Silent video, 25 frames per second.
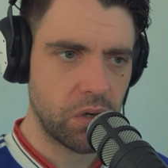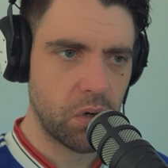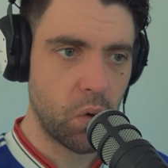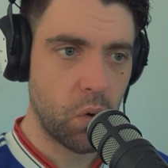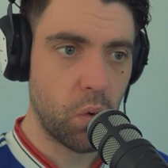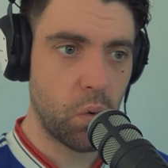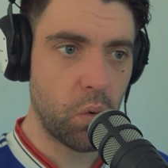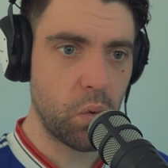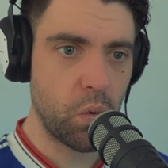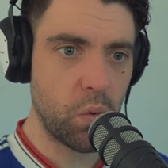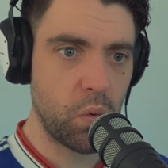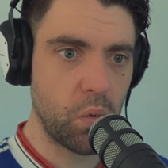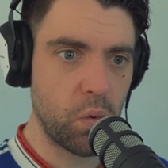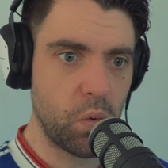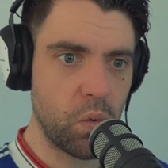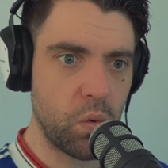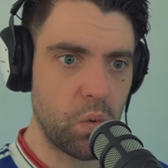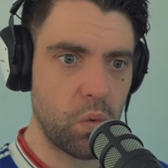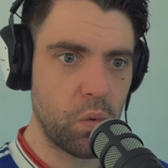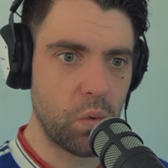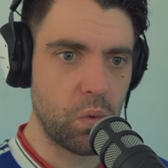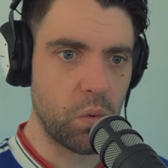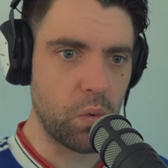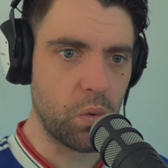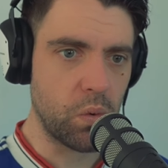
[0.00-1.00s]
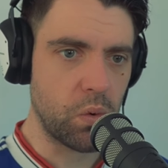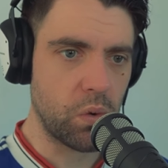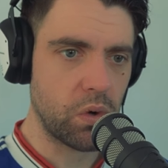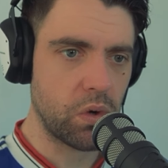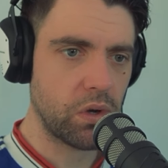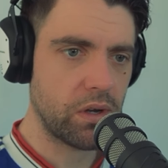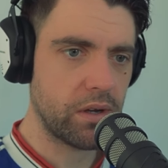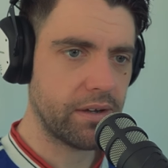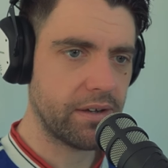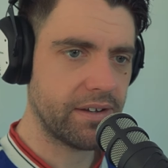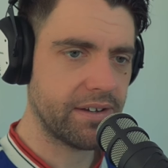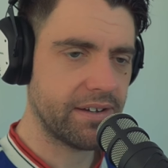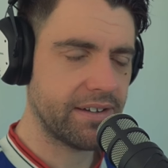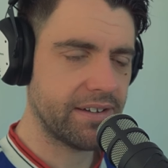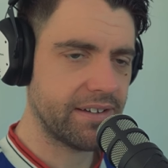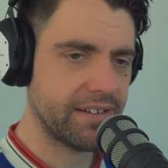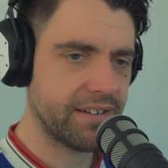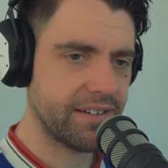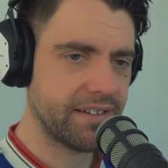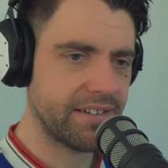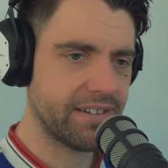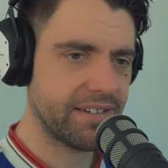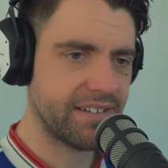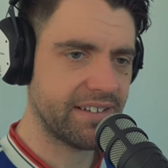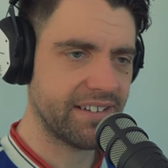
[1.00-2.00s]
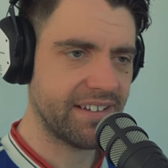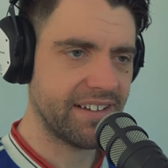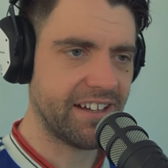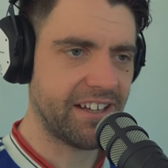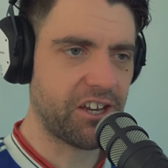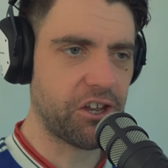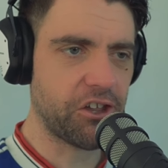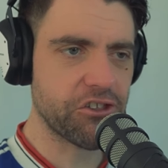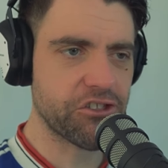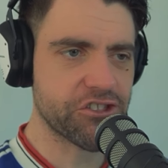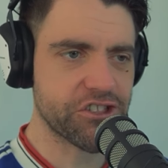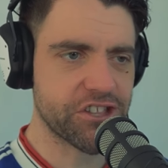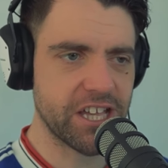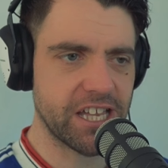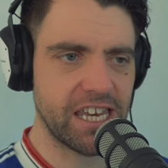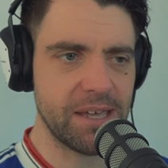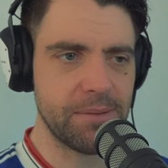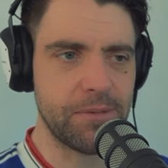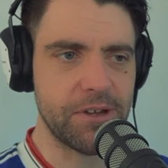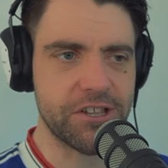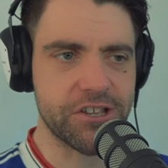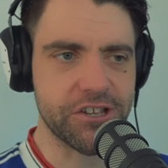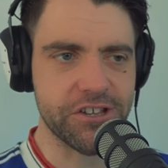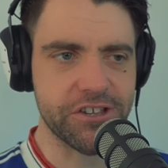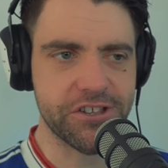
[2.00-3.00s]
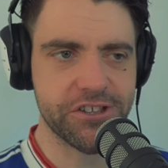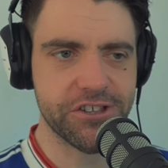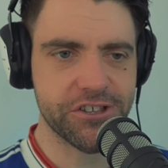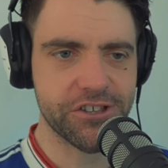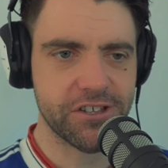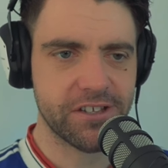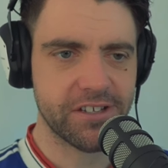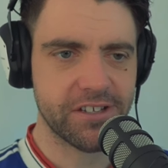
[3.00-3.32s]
Ooh. Lots of still images.